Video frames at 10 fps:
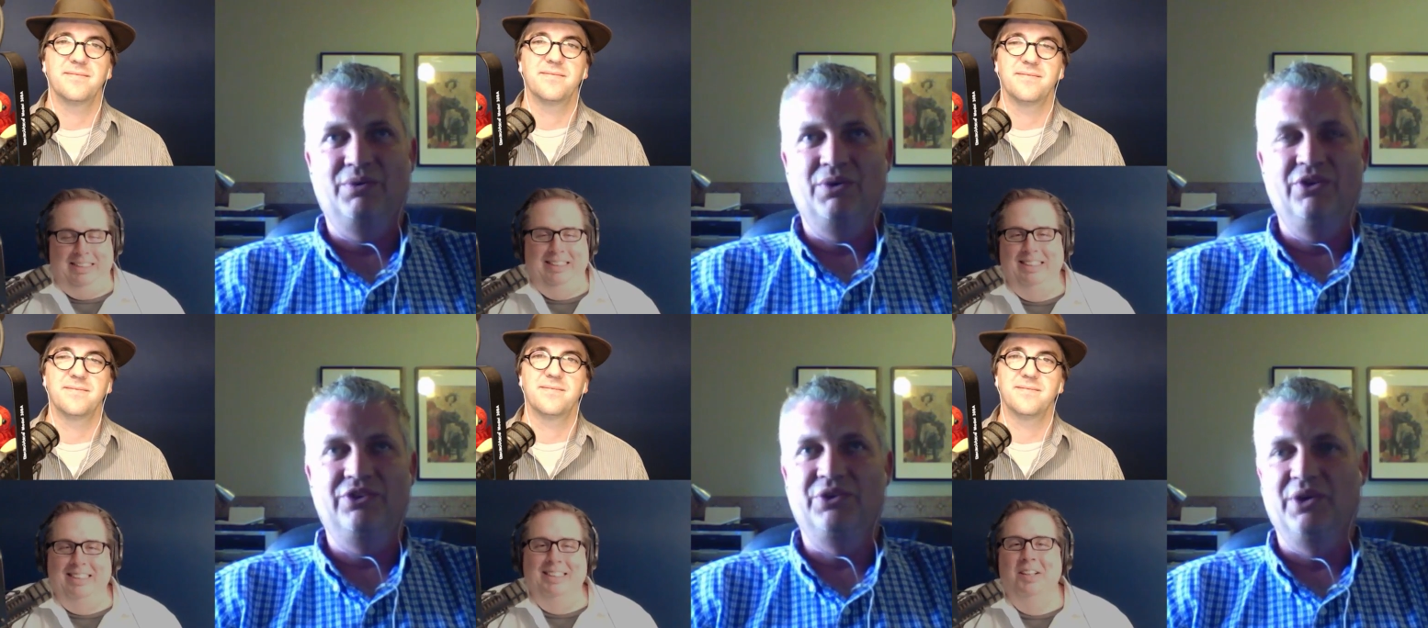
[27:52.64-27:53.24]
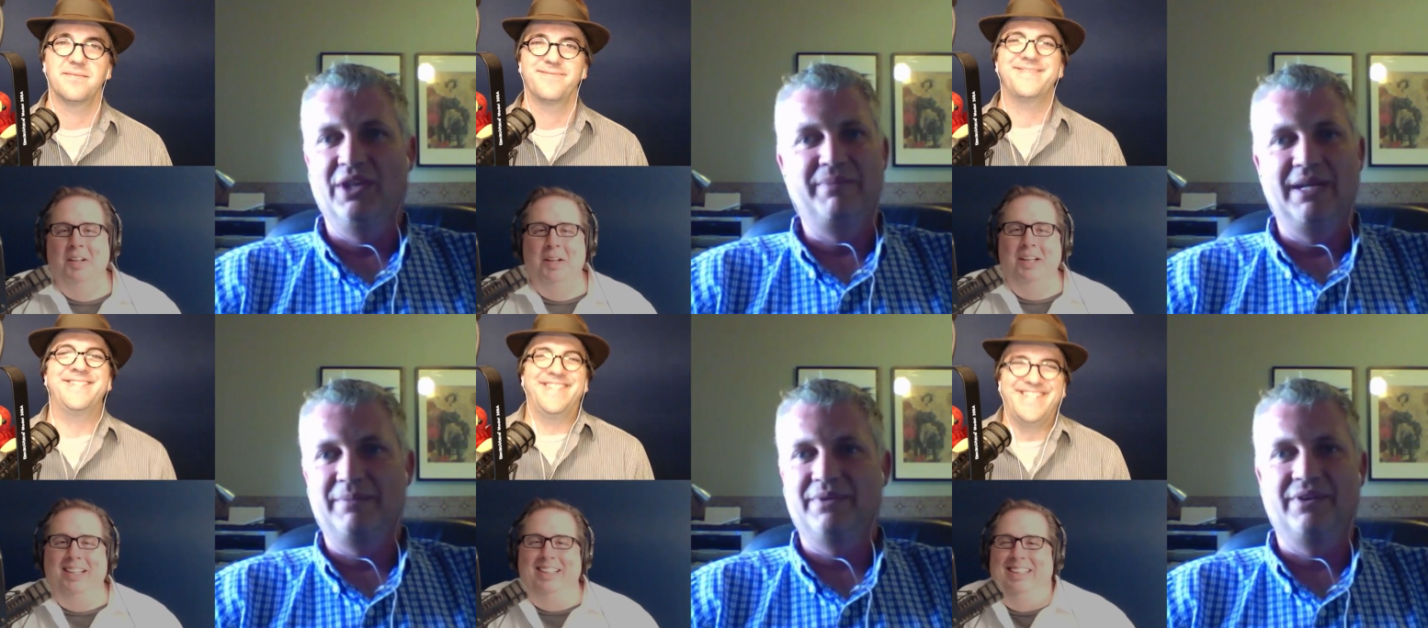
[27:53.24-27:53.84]
Speaker 1: rolls of toilet
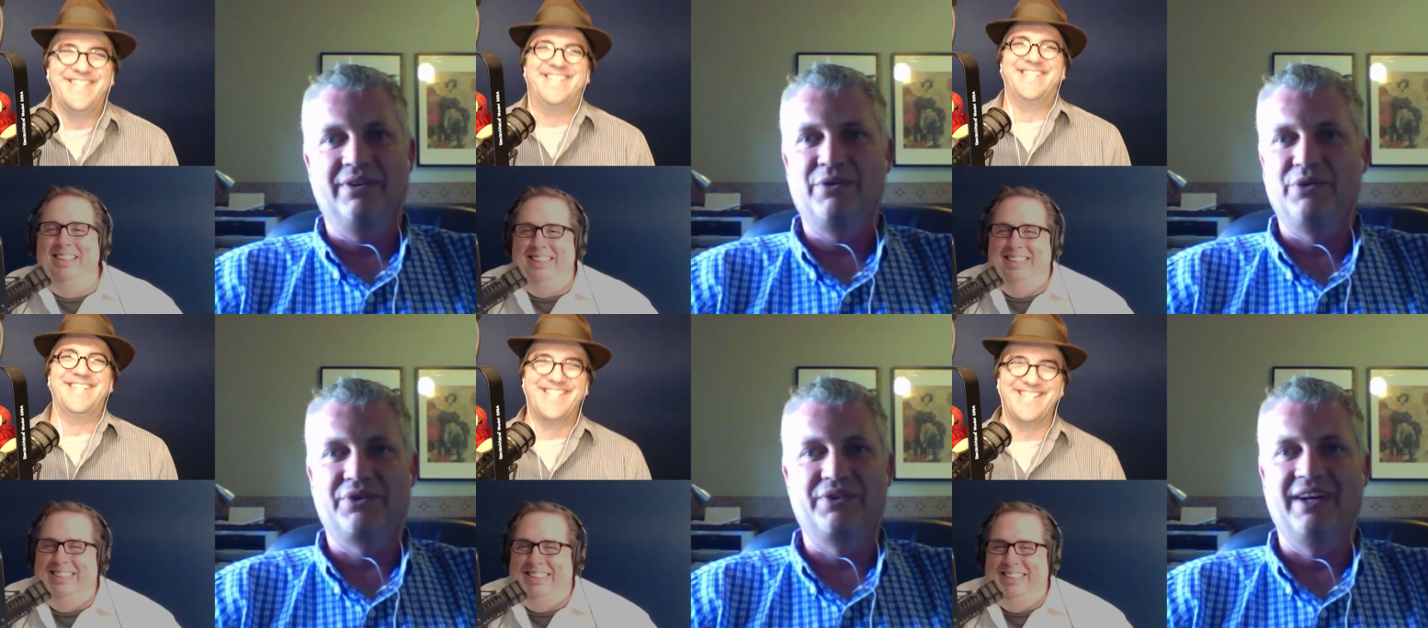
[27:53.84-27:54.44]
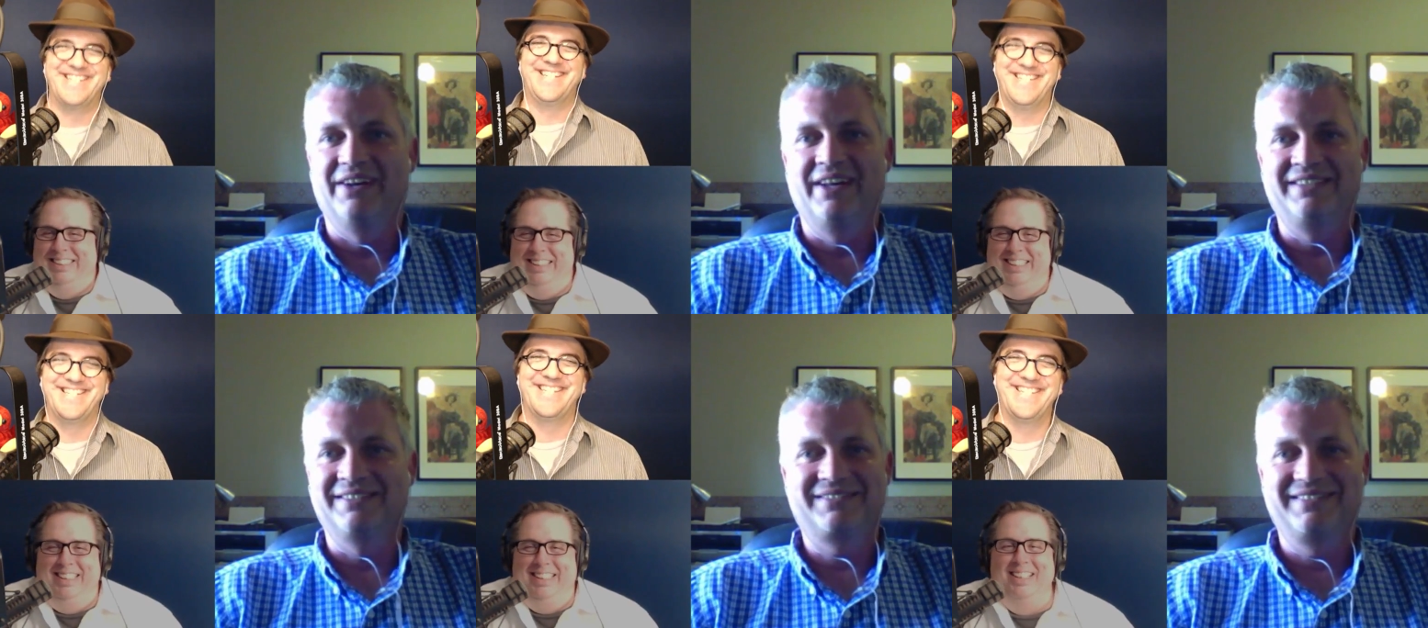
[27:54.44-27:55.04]
paper through the crowd.
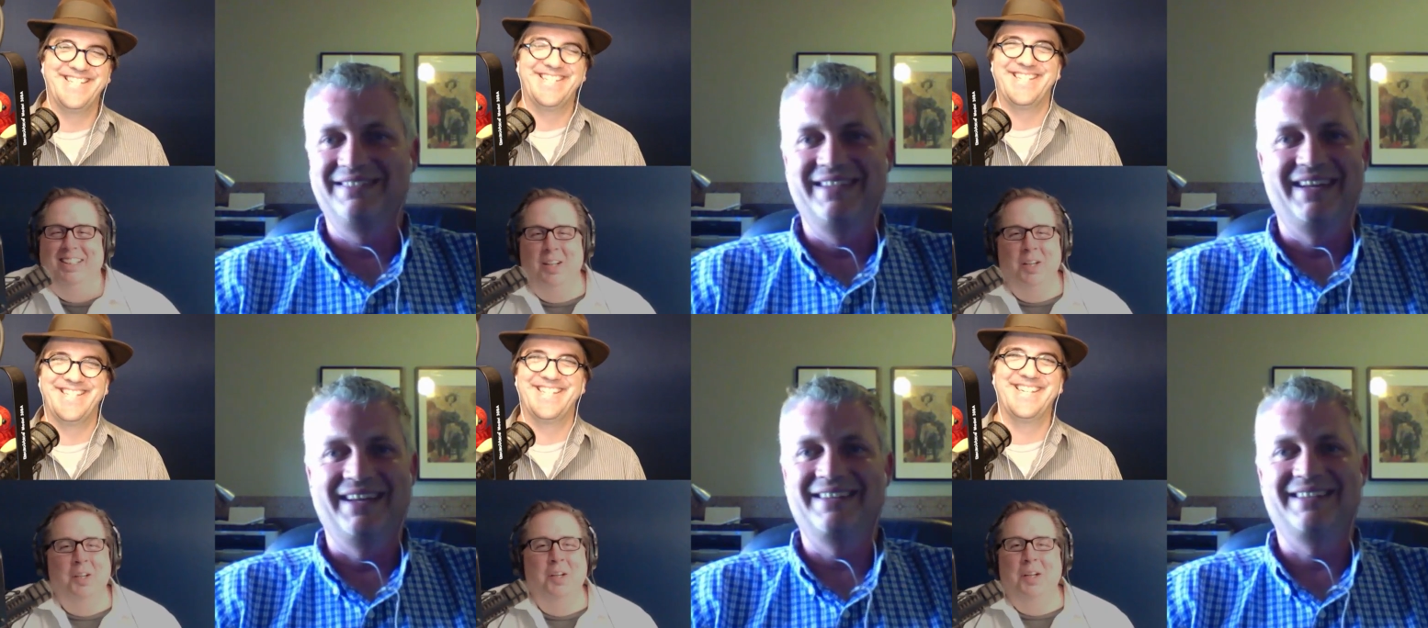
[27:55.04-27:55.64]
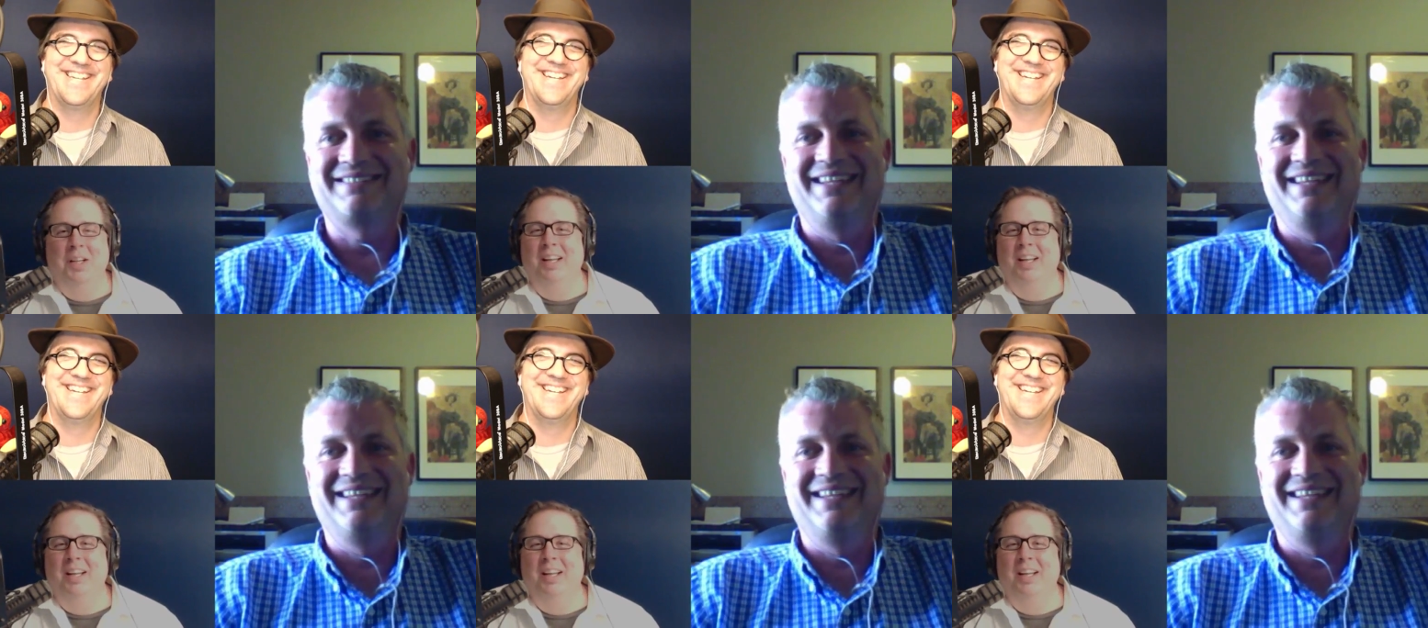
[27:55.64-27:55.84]
I just nah. and